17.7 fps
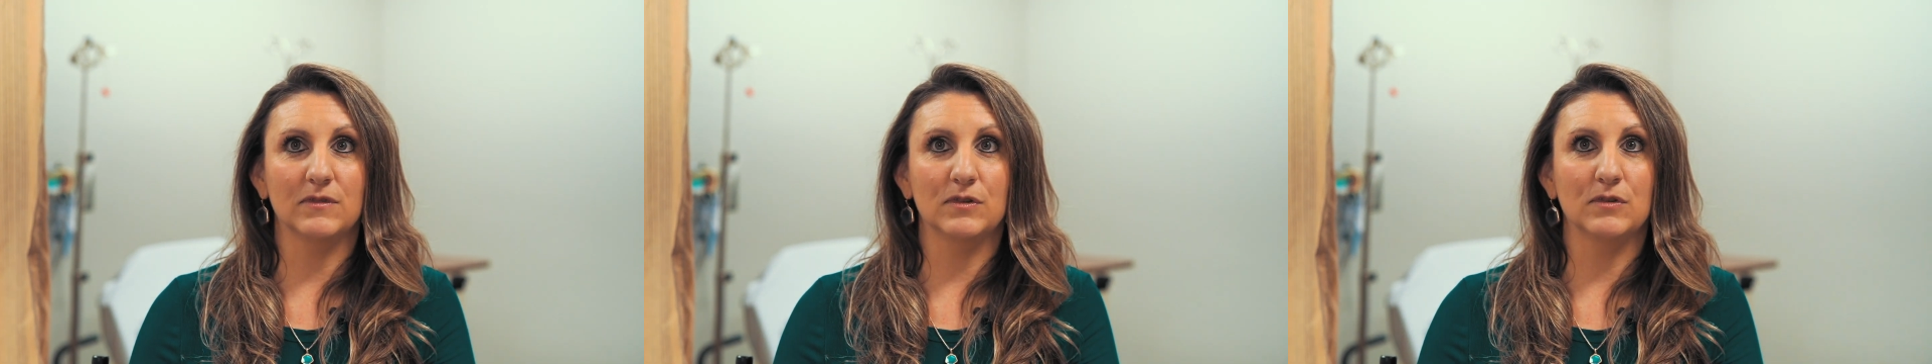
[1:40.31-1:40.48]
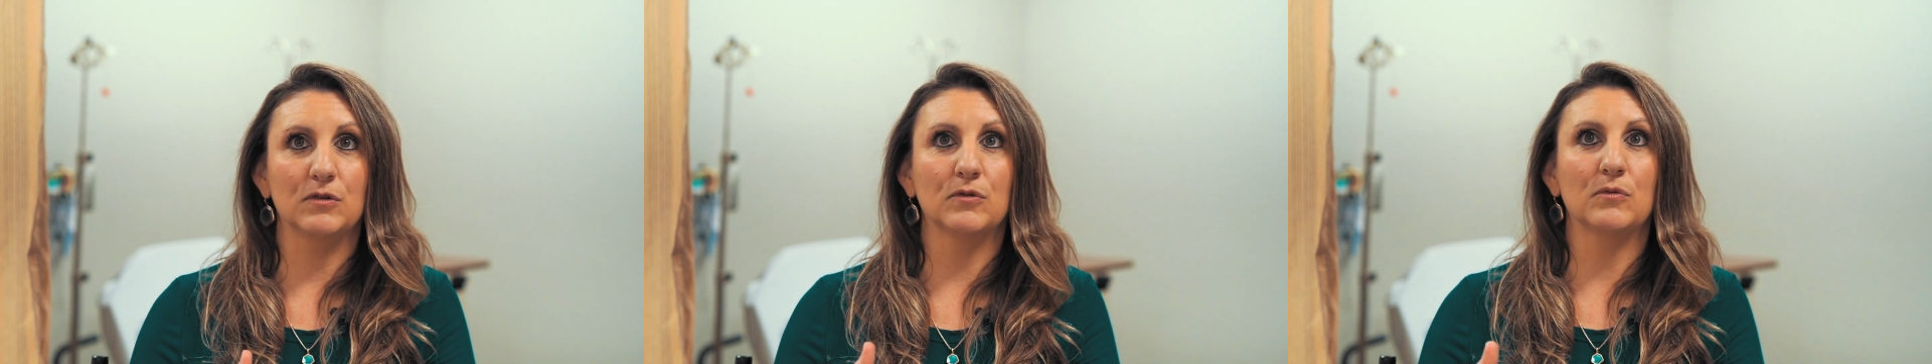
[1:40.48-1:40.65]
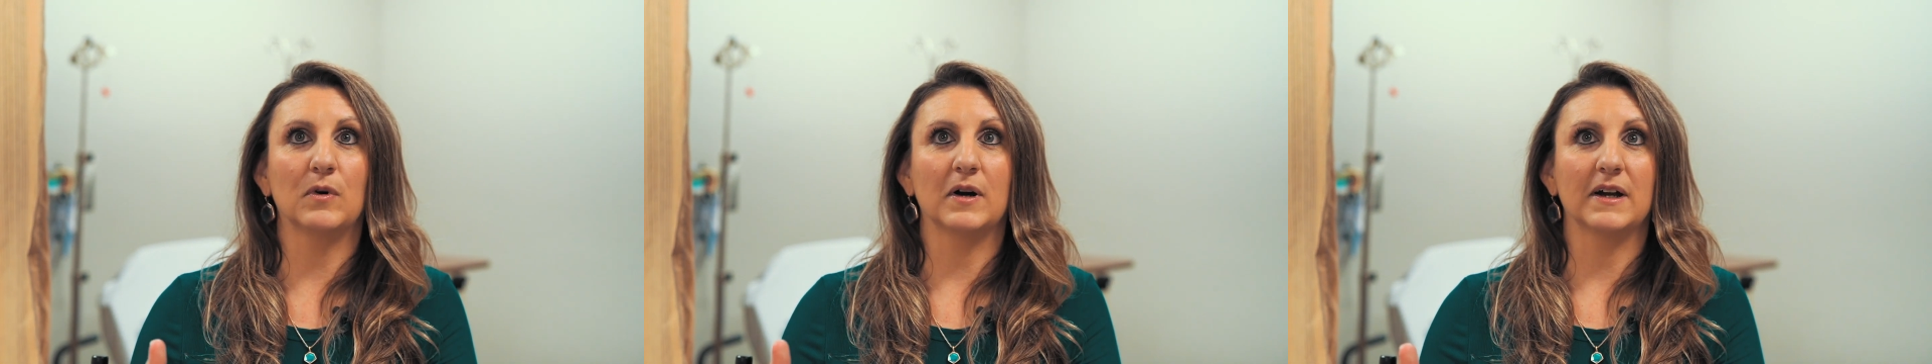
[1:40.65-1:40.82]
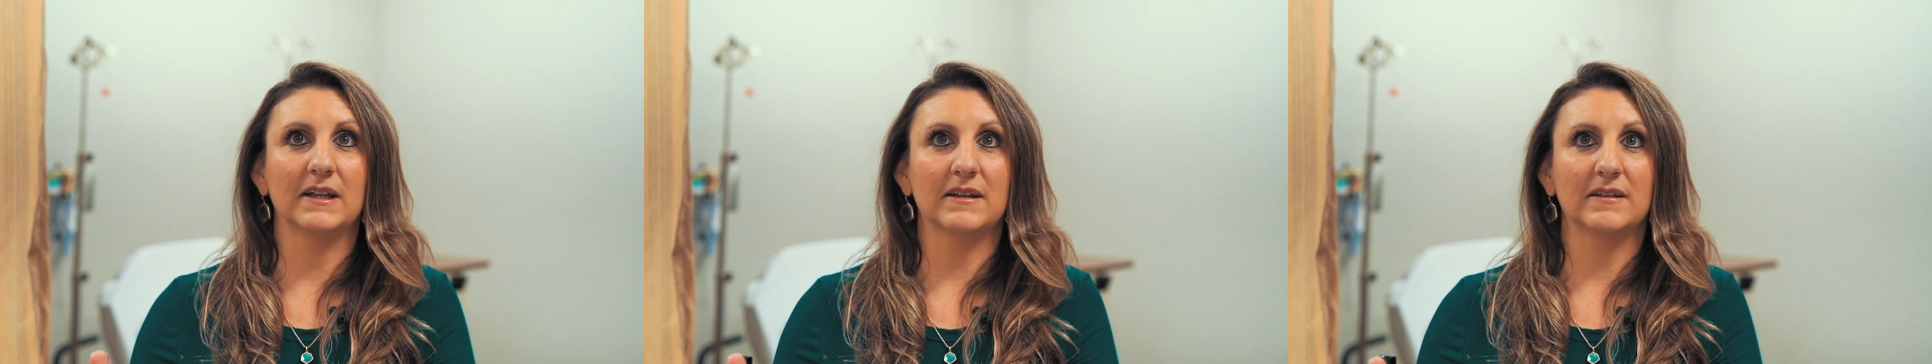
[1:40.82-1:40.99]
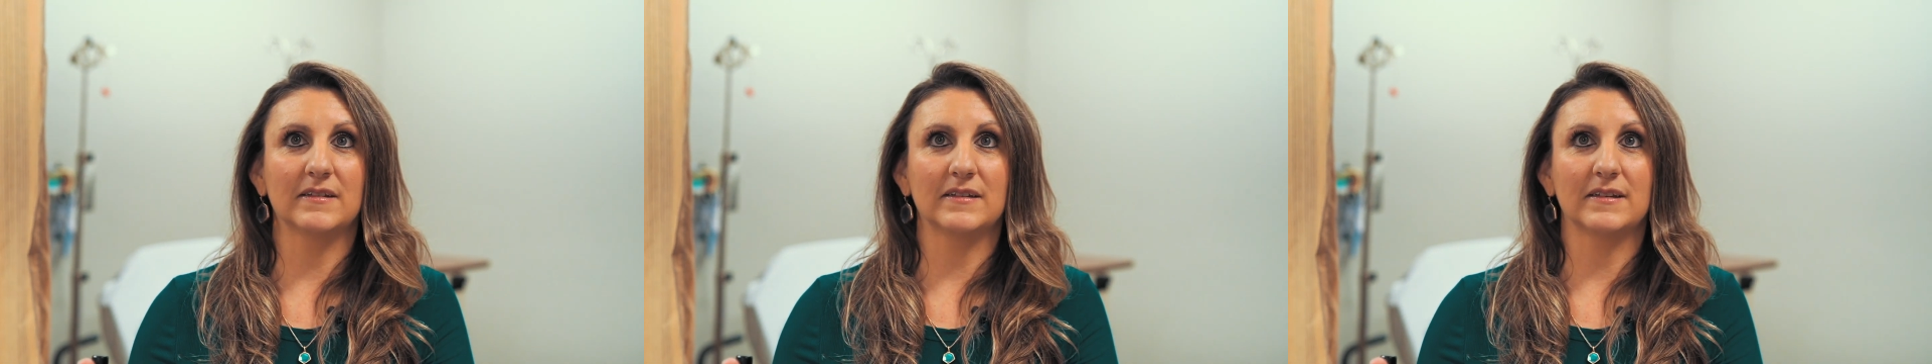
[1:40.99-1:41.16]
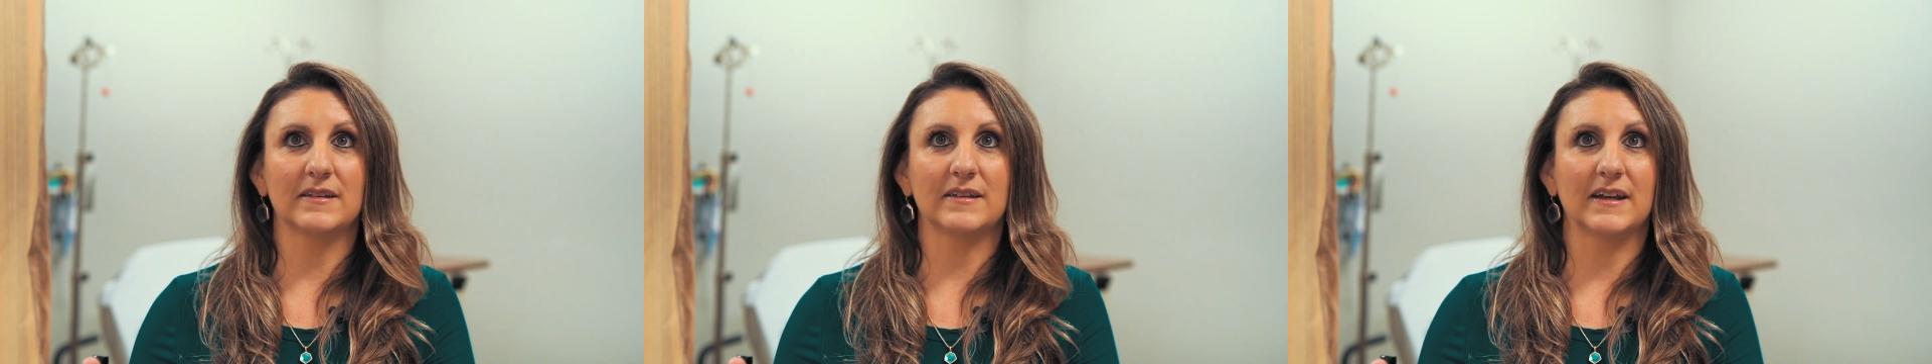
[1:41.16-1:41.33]
knew what
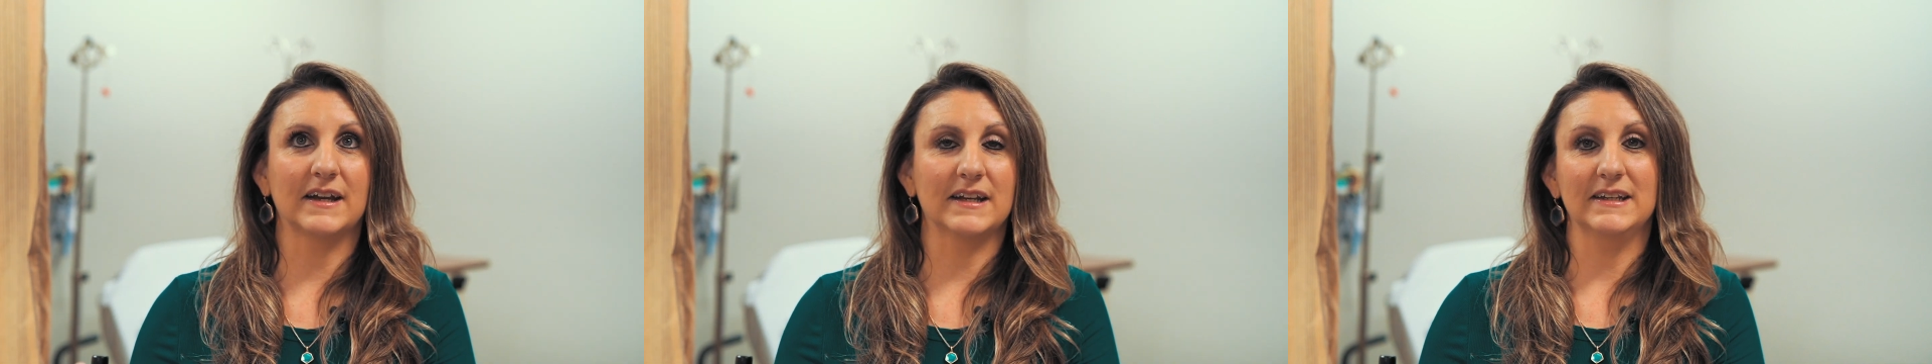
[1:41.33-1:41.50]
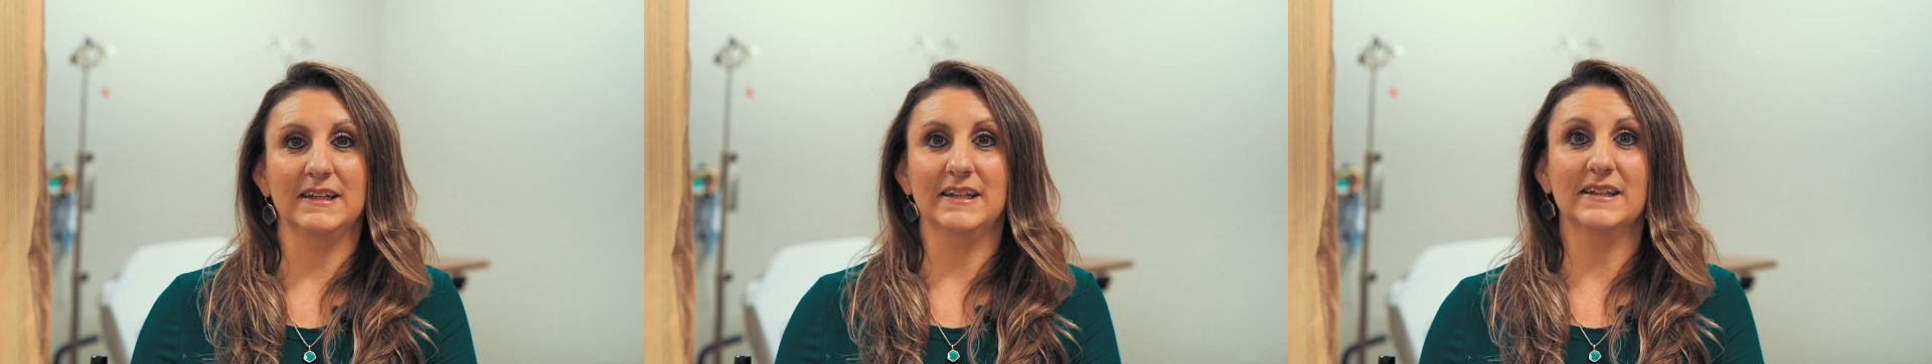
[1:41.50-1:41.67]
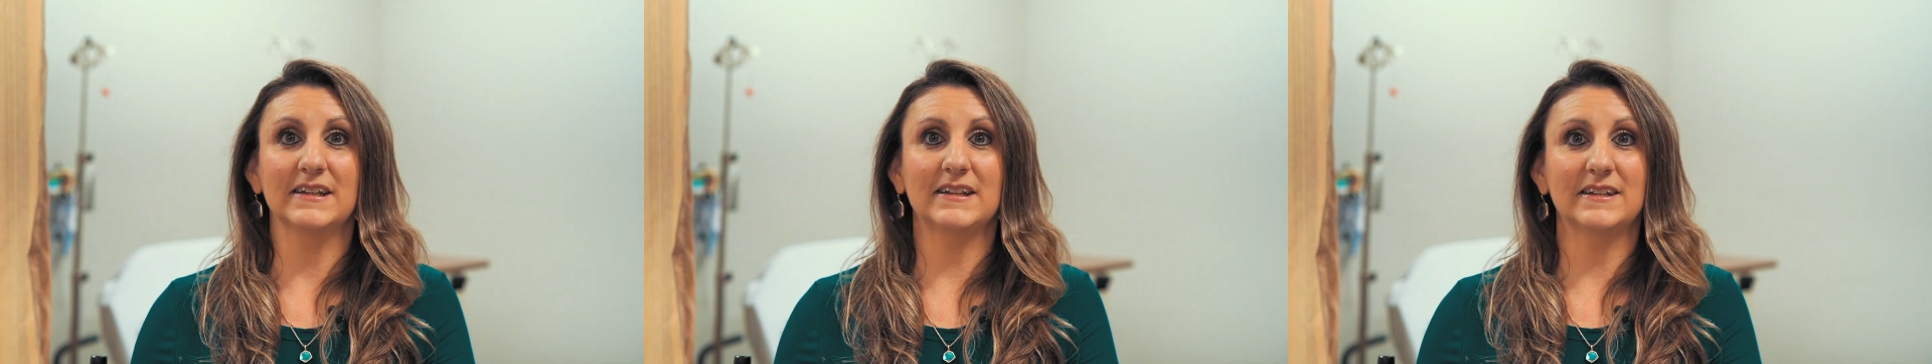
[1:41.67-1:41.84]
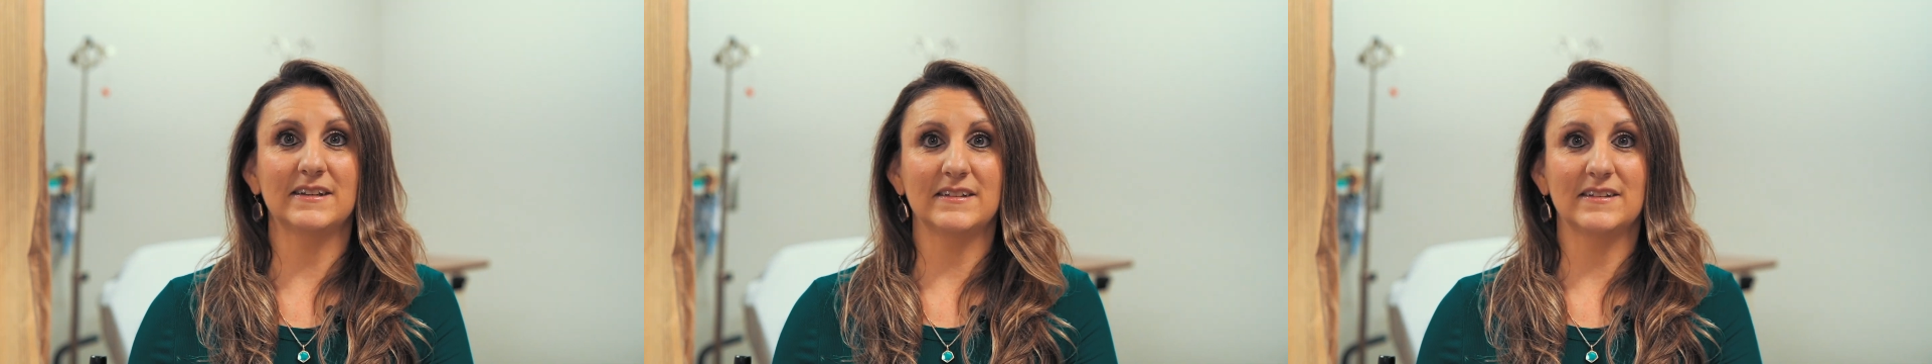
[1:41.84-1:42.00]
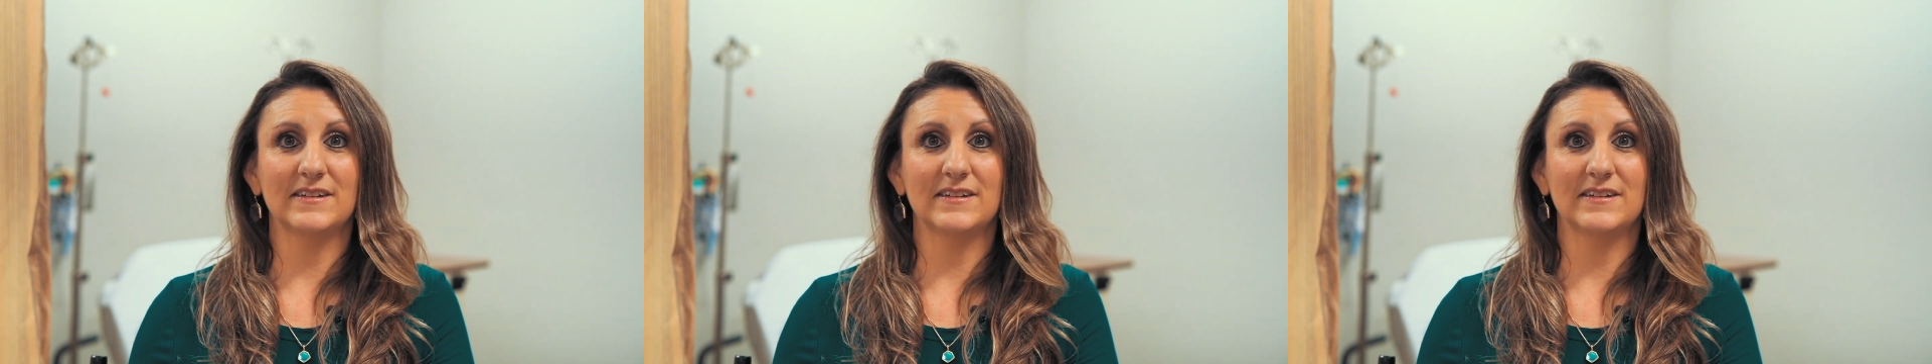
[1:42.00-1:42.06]
I needed.